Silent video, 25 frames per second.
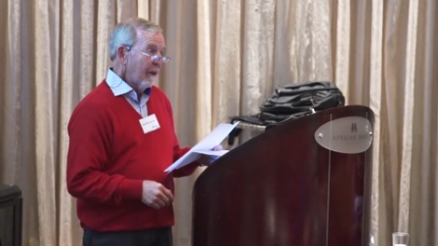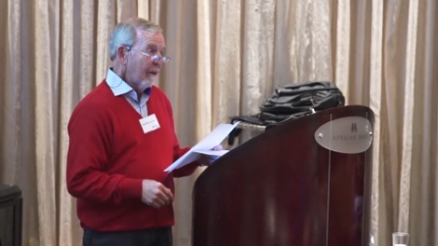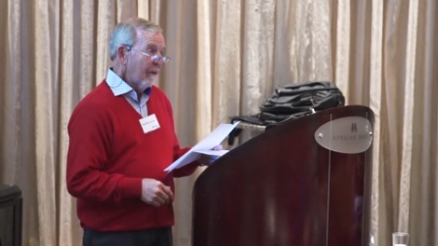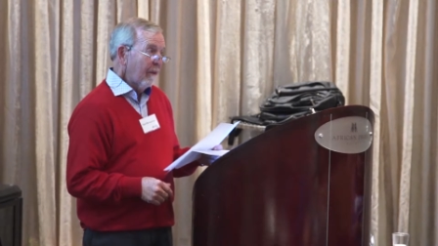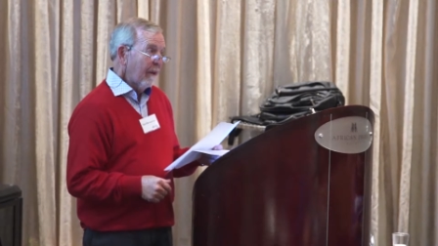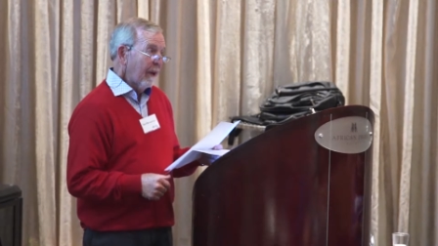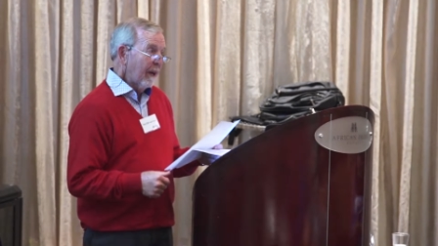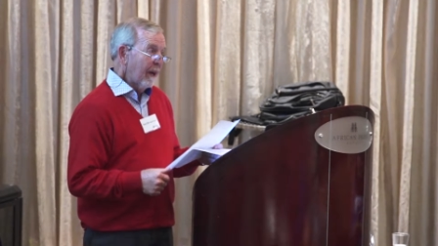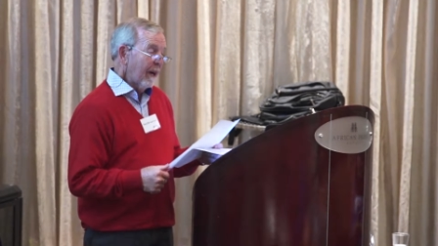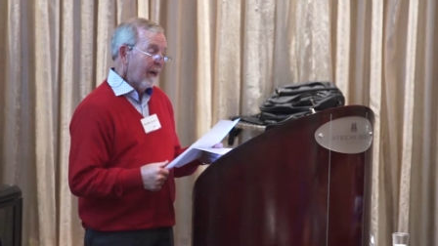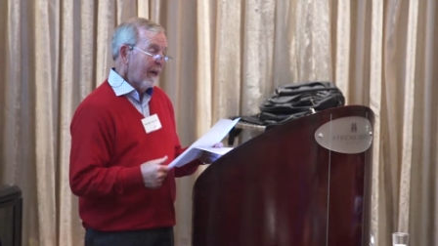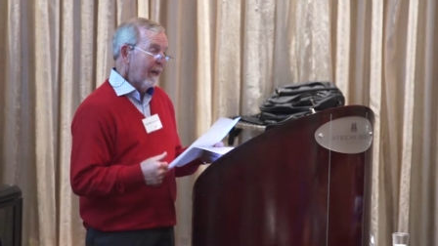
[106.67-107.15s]

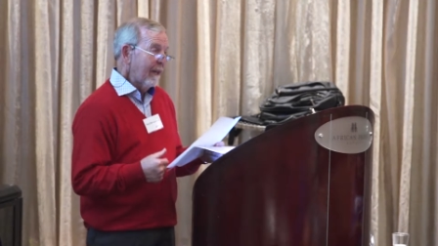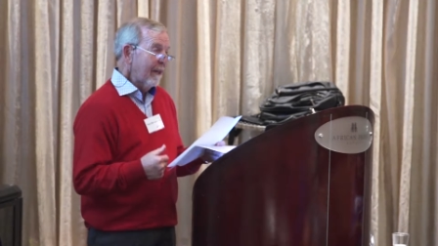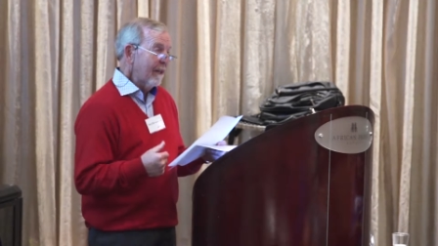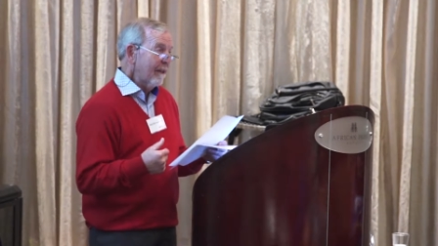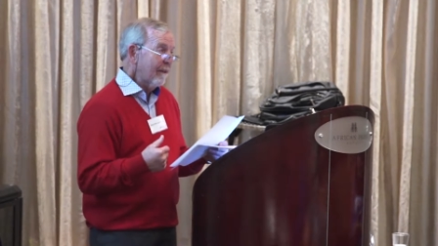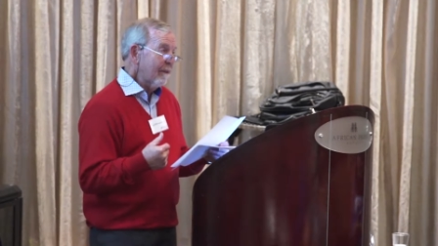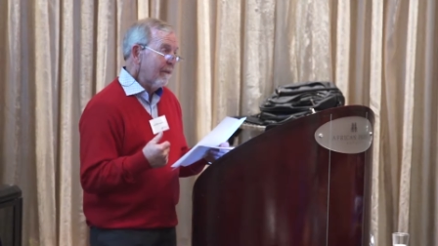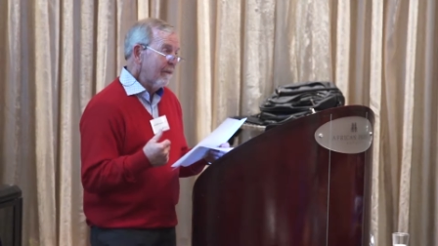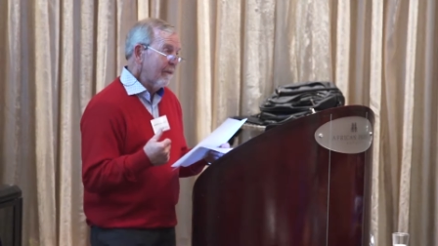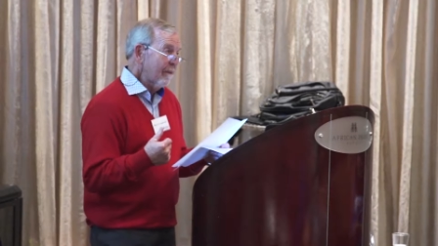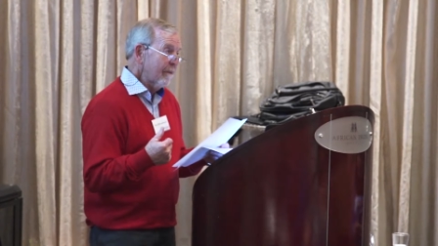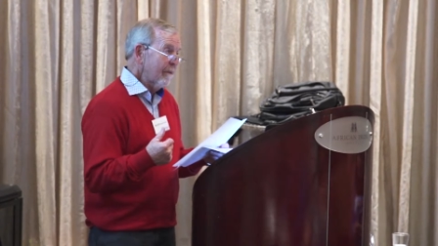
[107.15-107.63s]
when I
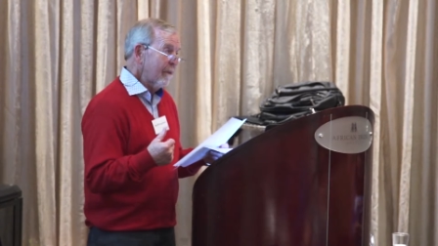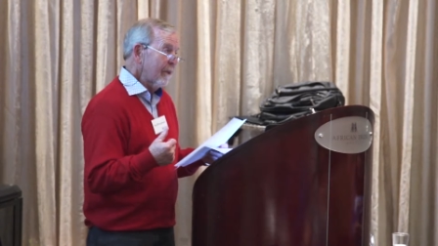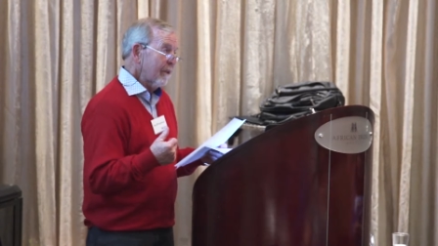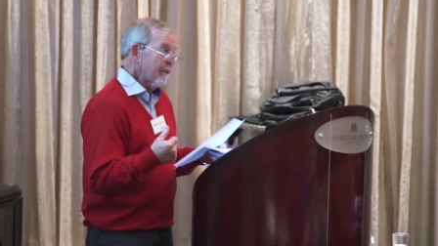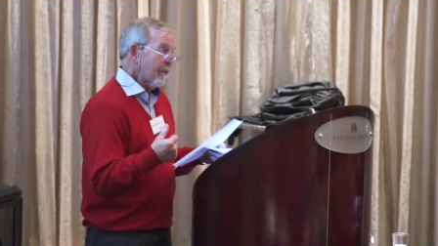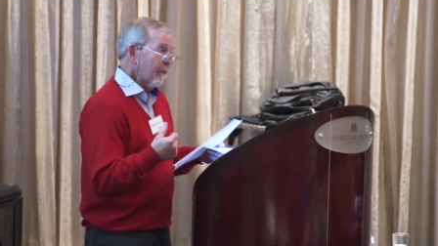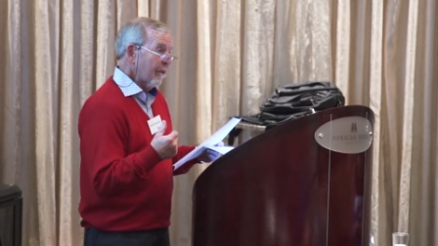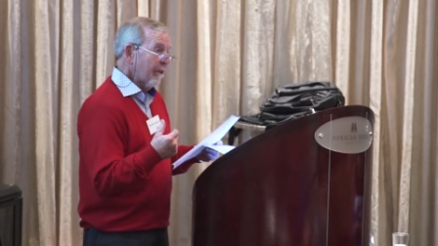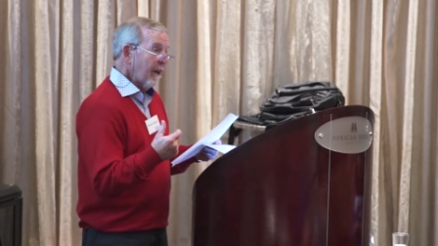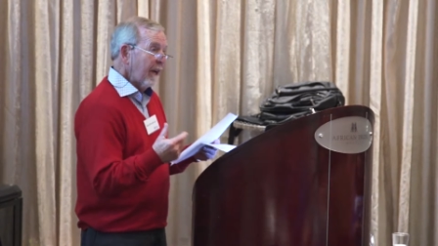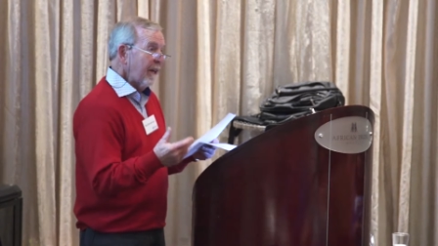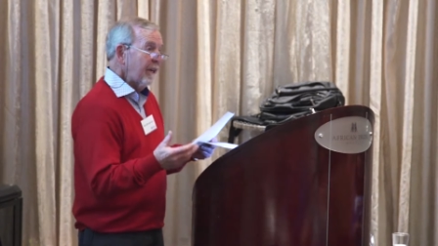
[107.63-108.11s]

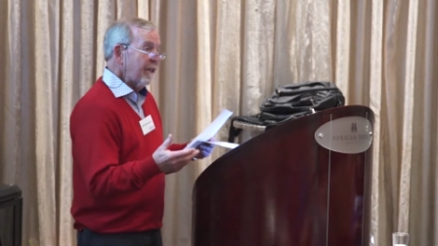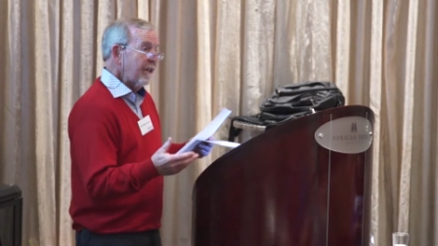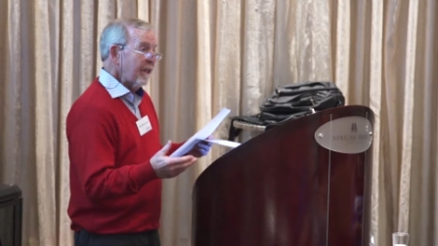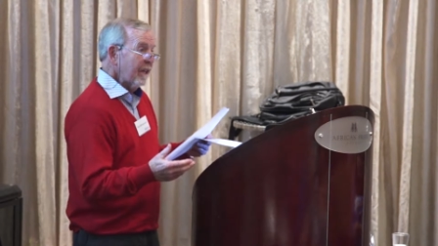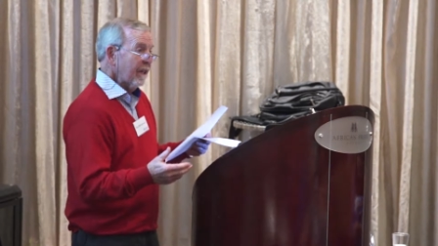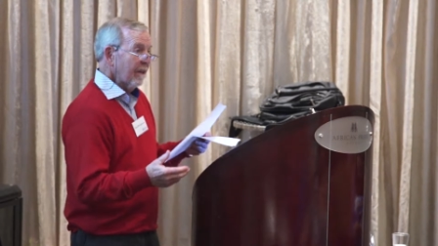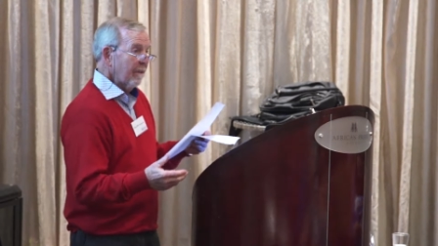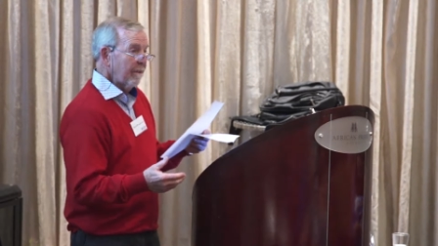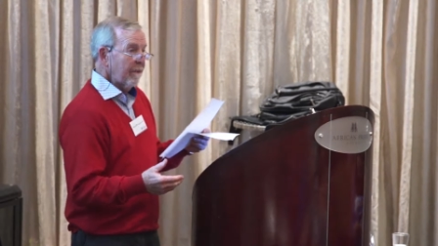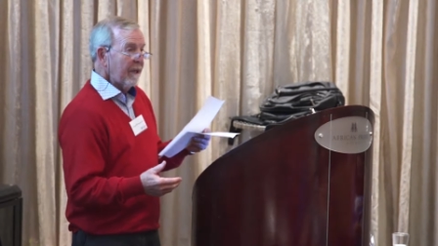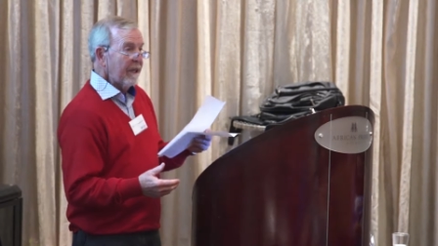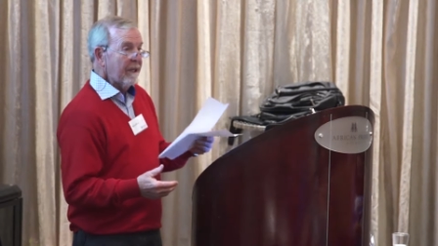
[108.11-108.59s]
was
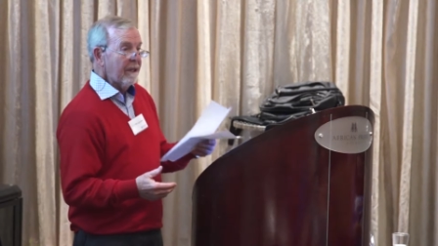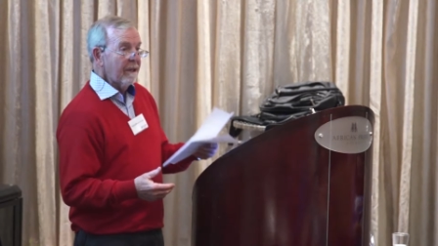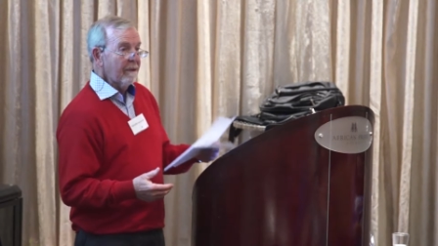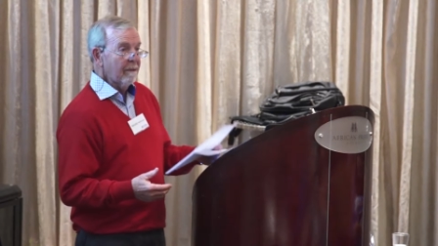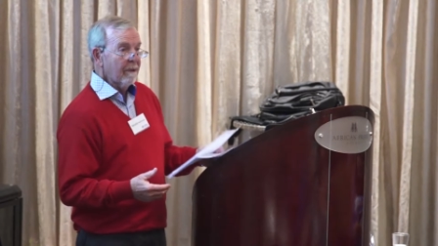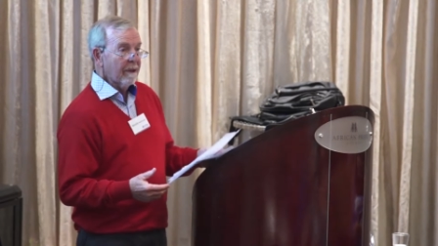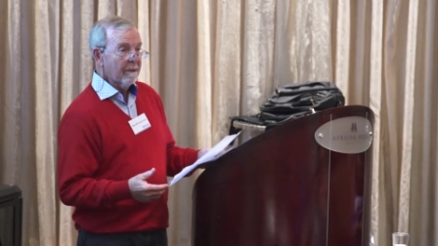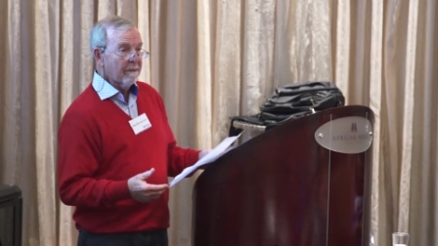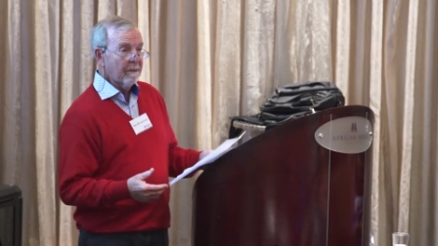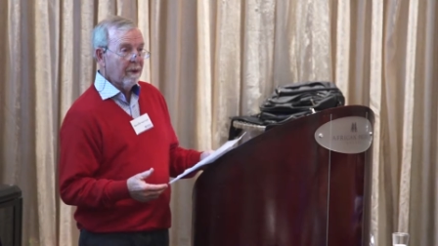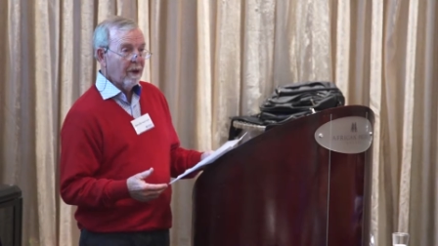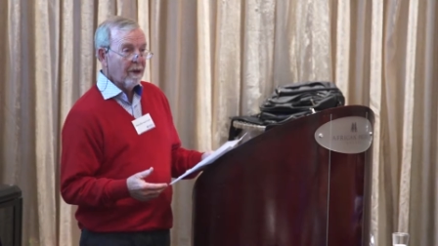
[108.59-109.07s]
arranging the meeting
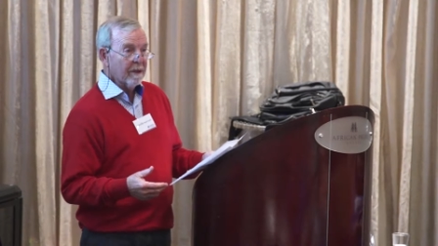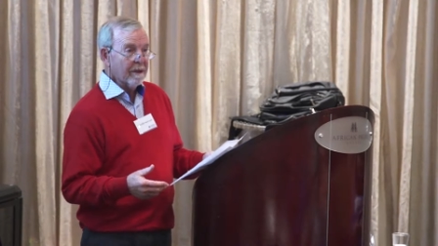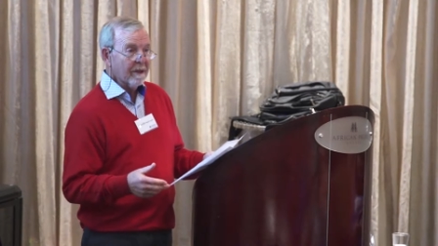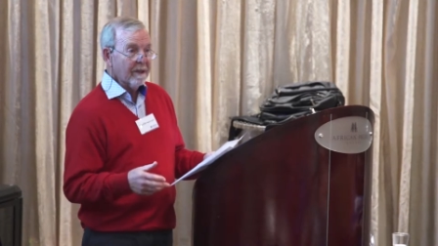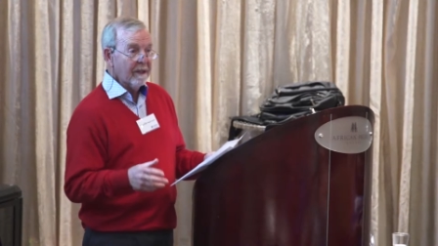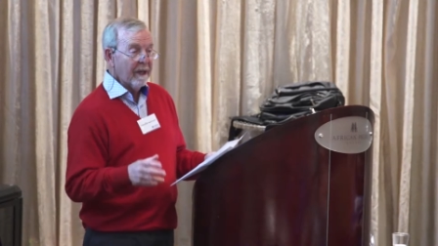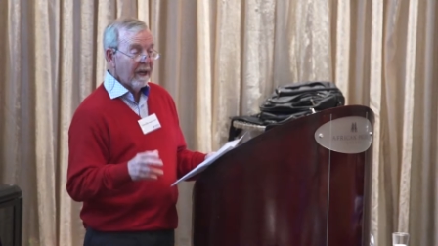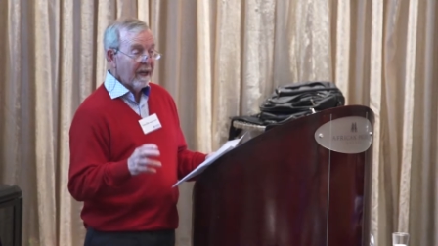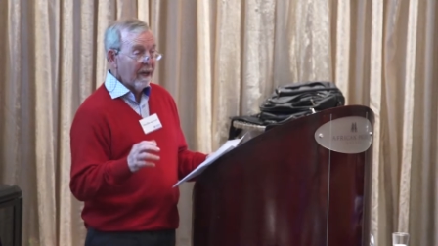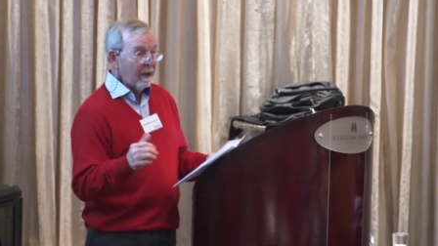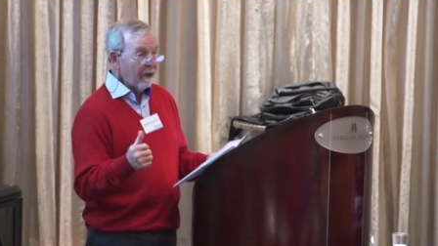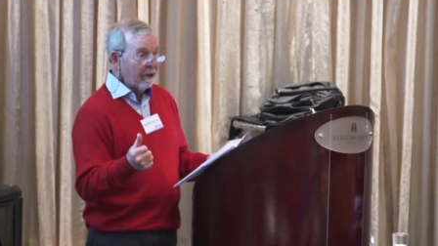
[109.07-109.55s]
with
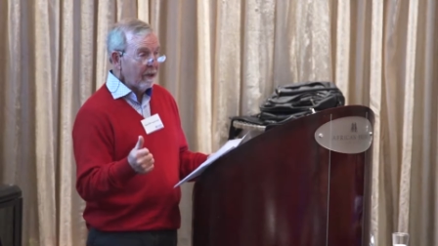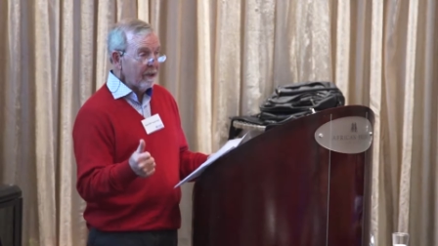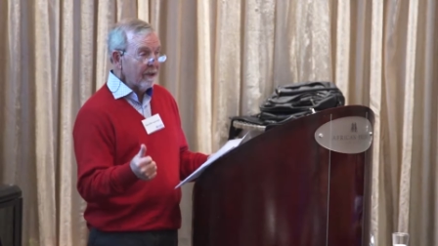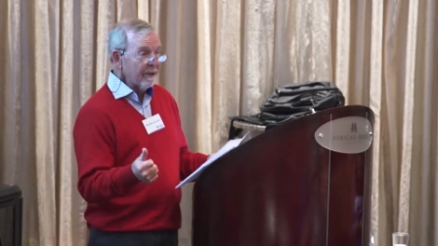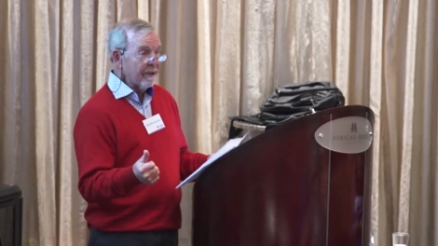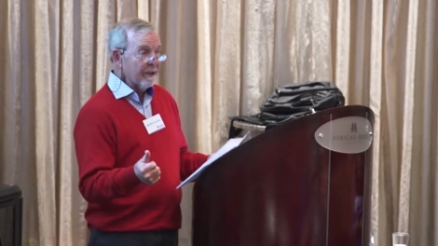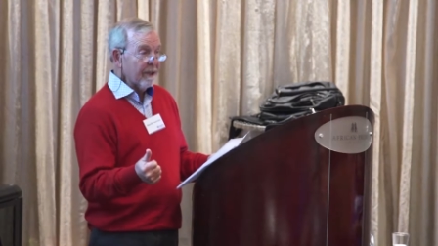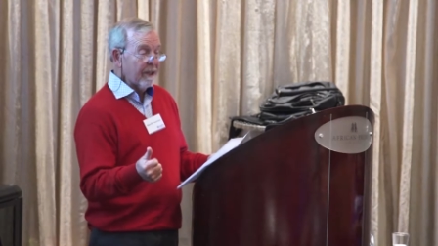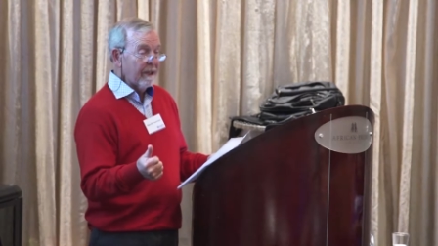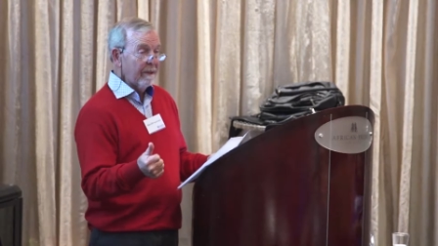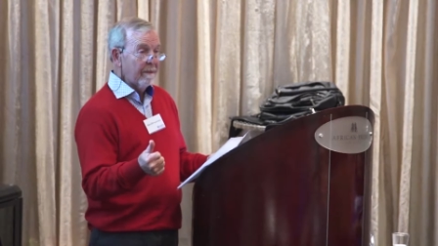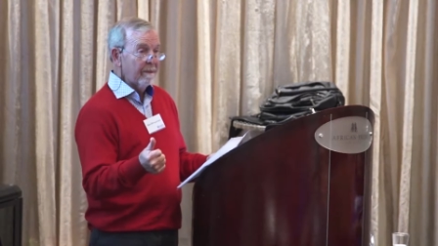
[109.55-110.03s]
Martin, I
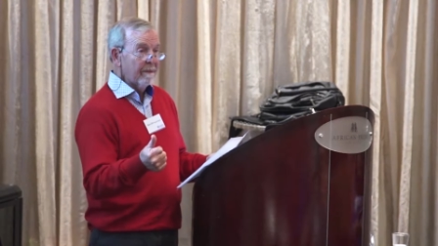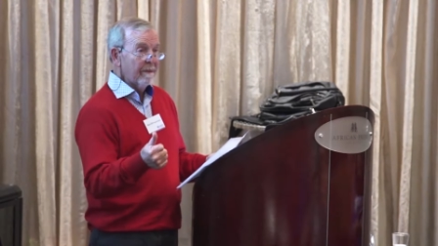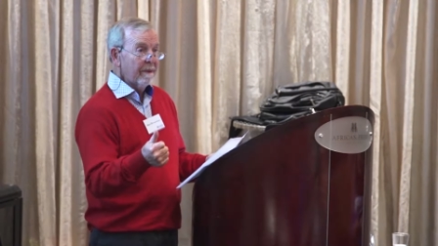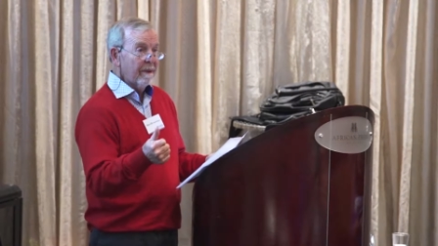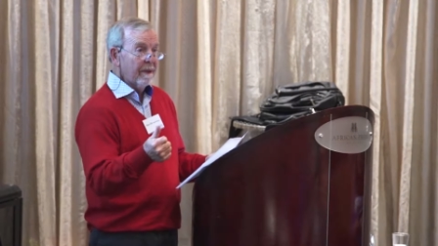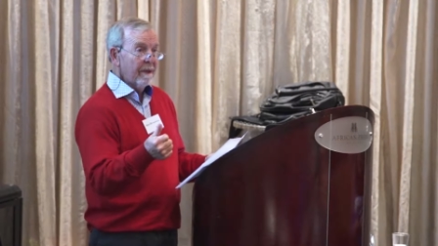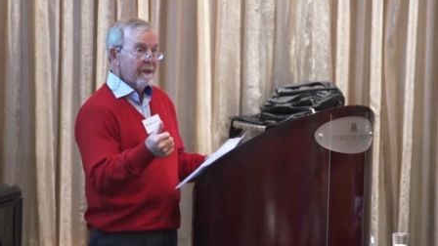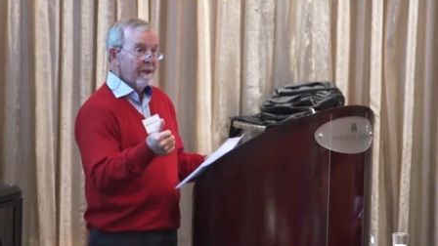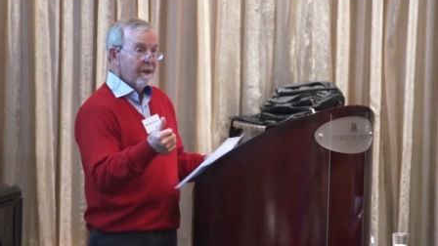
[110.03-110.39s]
asked him